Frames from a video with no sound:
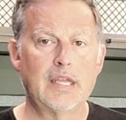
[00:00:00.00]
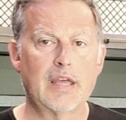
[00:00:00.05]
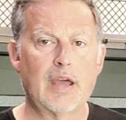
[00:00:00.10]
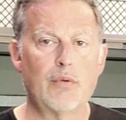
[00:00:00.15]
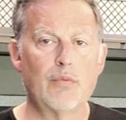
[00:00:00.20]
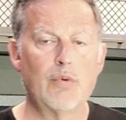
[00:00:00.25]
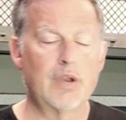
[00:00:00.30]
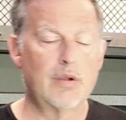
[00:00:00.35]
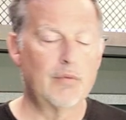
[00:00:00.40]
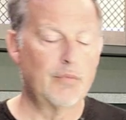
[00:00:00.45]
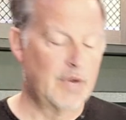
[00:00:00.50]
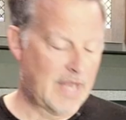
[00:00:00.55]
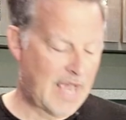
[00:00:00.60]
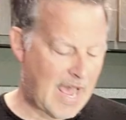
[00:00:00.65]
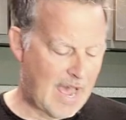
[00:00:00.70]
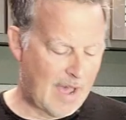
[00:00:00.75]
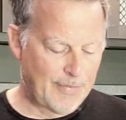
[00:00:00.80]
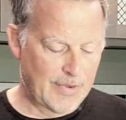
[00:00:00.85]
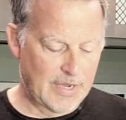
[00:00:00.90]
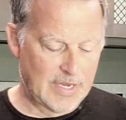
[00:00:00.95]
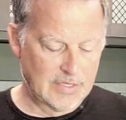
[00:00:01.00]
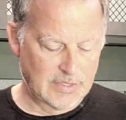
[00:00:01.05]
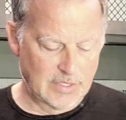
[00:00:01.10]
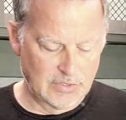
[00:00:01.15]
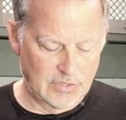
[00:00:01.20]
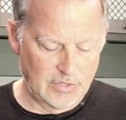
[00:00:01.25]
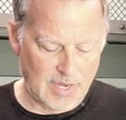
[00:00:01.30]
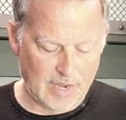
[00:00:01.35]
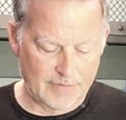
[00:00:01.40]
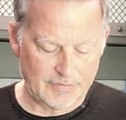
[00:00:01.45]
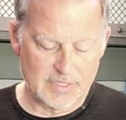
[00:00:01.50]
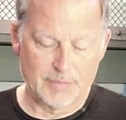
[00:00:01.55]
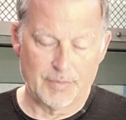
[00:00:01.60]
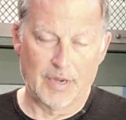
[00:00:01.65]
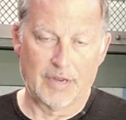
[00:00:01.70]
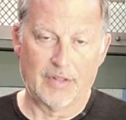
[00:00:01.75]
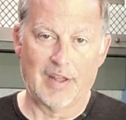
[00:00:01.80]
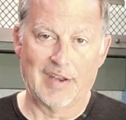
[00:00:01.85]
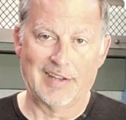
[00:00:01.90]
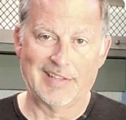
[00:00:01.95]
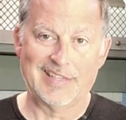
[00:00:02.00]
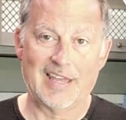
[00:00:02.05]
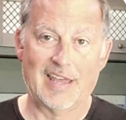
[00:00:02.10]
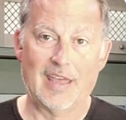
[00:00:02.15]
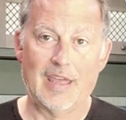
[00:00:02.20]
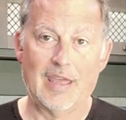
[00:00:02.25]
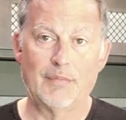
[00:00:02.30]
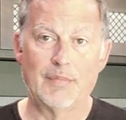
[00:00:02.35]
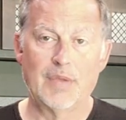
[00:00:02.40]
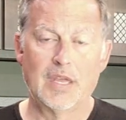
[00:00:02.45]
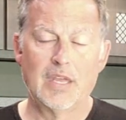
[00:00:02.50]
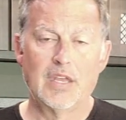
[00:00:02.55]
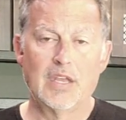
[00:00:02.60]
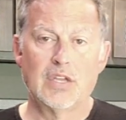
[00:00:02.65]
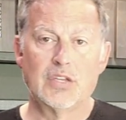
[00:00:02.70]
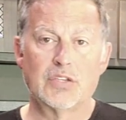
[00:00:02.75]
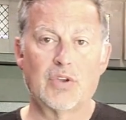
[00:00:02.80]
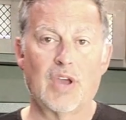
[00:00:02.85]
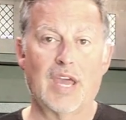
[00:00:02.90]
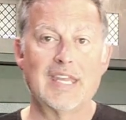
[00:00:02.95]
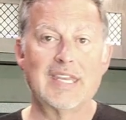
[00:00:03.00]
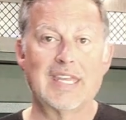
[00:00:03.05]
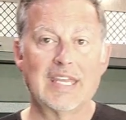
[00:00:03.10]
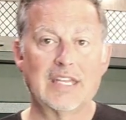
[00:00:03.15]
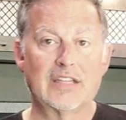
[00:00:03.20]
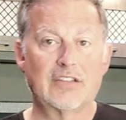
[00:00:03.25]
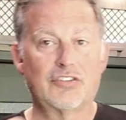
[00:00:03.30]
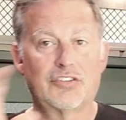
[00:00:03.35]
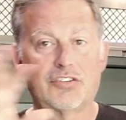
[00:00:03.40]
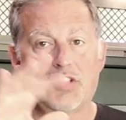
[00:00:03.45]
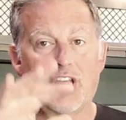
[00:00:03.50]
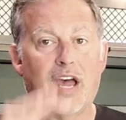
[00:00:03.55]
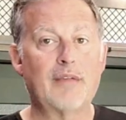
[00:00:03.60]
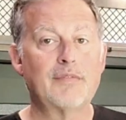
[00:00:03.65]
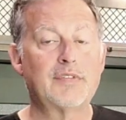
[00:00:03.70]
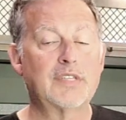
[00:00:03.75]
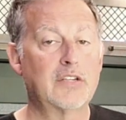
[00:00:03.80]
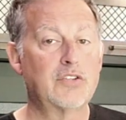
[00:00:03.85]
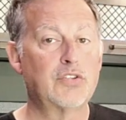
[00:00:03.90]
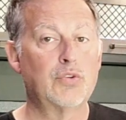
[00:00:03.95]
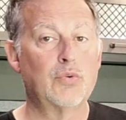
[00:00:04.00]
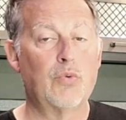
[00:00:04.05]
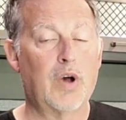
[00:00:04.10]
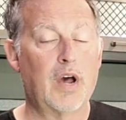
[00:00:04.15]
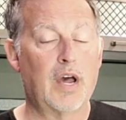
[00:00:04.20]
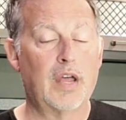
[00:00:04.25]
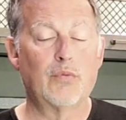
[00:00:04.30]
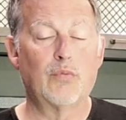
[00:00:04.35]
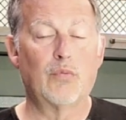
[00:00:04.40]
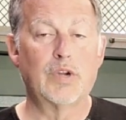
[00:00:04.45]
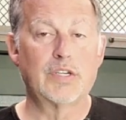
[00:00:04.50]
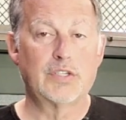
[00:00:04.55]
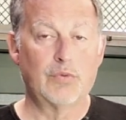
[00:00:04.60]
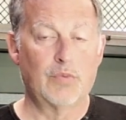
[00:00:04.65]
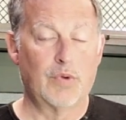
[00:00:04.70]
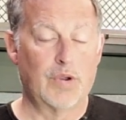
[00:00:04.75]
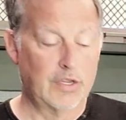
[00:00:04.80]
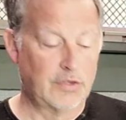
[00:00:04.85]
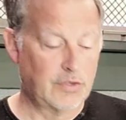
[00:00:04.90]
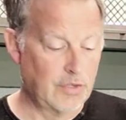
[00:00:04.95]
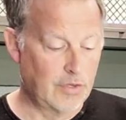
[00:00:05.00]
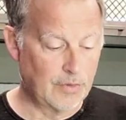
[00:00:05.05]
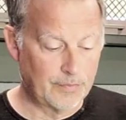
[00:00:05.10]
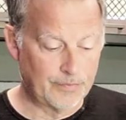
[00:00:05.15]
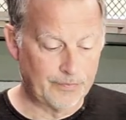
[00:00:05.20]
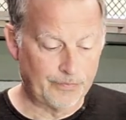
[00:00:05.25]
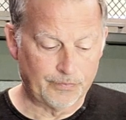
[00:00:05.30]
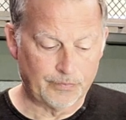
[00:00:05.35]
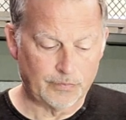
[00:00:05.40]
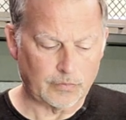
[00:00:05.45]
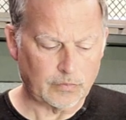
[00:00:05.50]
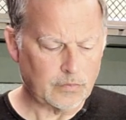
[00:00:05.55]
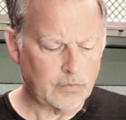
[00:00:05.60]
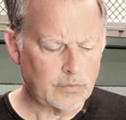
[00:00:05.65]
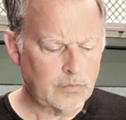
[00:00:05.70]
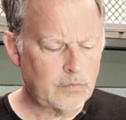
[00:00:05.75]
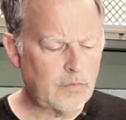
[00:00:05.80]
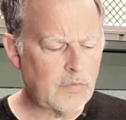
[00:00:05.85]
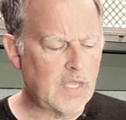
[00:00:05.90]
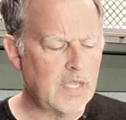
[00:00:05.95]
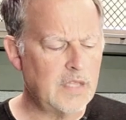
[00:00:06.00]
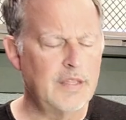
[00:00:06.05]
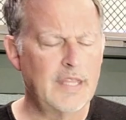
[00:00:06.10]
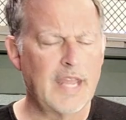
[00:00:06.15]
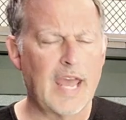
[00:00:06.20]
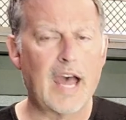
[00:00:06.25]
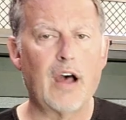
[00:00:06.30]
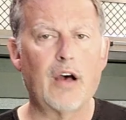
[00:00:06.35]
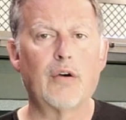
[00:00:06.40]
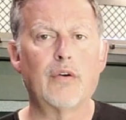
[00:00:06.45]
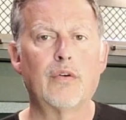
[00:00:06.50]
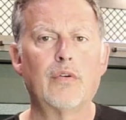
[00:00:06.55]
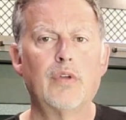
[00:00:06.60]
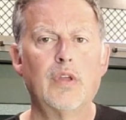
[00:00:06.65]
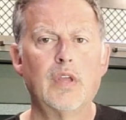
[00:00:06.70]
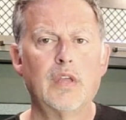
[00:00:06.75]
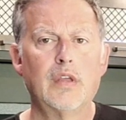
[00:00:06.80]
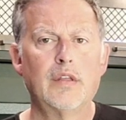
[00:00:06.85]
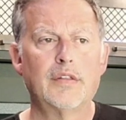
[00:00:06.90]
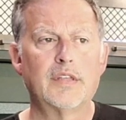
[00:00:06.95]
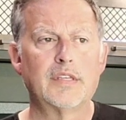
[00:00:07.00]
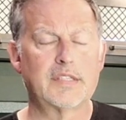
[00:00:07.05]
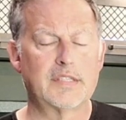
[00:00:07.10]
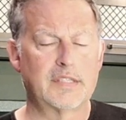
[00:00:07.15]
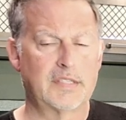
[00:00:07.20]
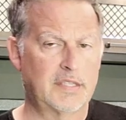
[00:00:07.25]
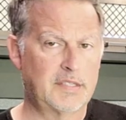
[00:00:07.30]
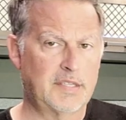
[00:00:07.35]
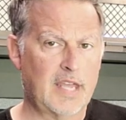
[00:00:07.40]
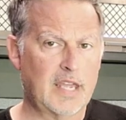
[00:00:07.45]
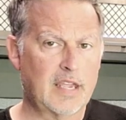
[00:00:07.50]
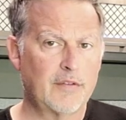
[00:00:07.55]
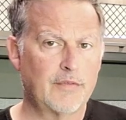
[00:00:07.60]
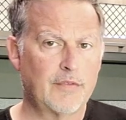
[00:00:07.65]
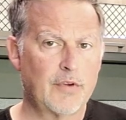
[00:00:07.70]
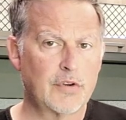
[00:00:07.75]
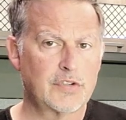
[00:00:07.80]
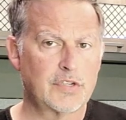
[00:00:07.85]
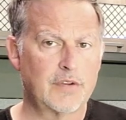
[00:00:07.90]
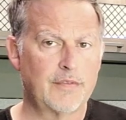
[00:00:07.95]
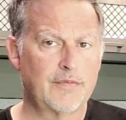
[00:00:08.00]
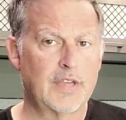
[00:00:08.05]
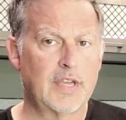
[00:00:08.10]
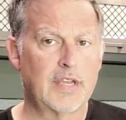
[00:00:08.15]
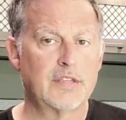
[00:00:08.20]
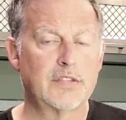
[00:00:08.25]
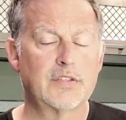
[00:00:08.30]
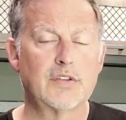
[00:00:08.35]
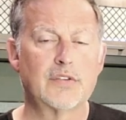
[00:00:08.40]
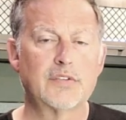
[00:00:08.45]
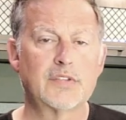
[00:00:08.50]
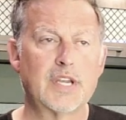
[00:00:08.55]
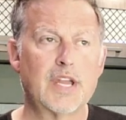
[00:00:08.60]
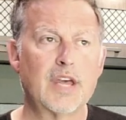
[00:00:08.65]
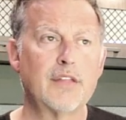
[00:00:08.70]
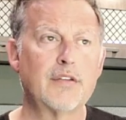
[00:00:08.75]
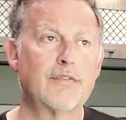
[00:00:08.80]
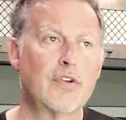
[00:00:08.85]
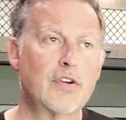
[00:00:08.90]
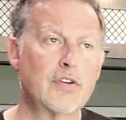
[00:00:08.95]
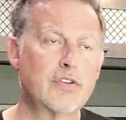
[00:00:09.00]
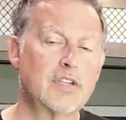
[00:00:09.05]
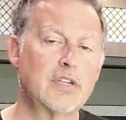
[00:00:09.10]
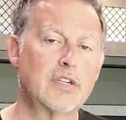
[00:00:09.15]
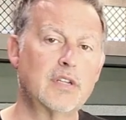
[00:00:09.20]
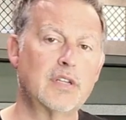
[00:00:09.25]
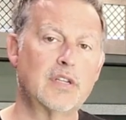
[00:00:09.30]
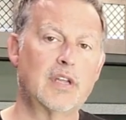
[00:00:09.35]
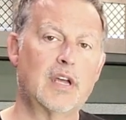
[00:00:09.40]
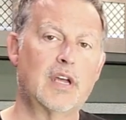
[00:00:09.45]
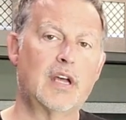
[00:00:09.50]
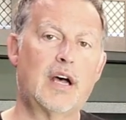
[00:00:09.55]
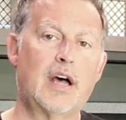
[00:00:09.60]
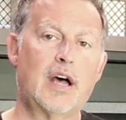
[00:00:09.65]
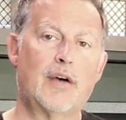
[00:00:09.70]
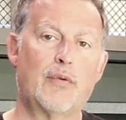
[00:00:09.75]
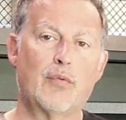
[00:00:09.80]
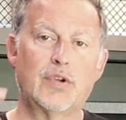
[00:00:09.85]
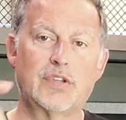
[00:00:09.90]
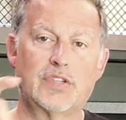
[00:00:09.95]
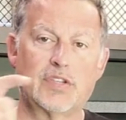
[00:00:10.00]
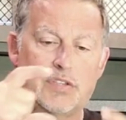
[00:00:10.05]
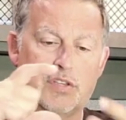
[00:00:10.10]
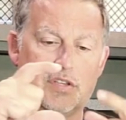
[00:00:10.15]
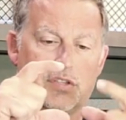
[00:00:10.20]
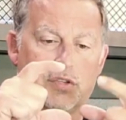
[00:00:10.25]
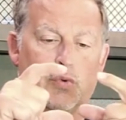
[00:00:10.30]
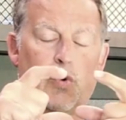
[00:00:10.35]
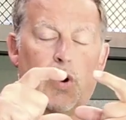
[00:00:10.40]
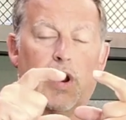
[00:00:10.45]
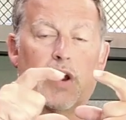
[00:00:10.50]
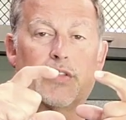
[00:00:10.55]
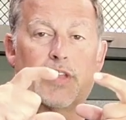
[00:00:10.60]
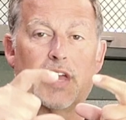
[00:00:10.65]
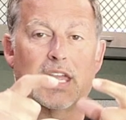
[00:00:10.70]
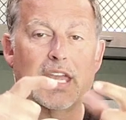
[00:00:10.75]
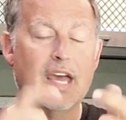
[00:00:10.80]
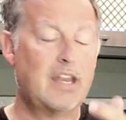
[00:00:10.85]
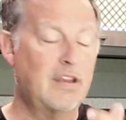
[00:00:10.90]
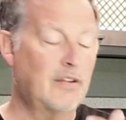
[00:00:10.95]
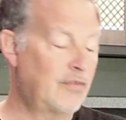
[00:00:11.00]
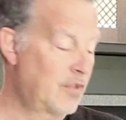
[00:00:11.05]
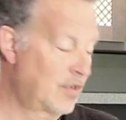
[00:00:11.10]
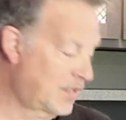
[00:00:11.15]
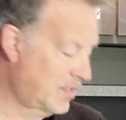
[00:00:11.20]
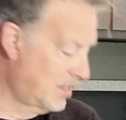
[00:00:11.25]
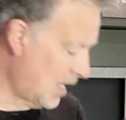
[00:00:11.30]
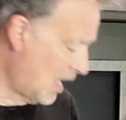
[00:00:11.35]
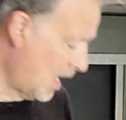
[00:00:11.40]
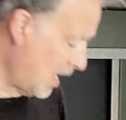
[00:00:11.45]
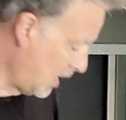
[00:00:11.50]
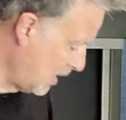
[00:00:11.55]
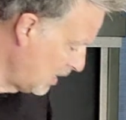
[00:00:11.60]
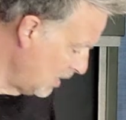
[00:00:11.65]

that what it would happen is you'd have to spend a lot of time trying to get the shots that you want and what you want to do. Now, this is the second version of this. There's another version, which is a square that kind of looks like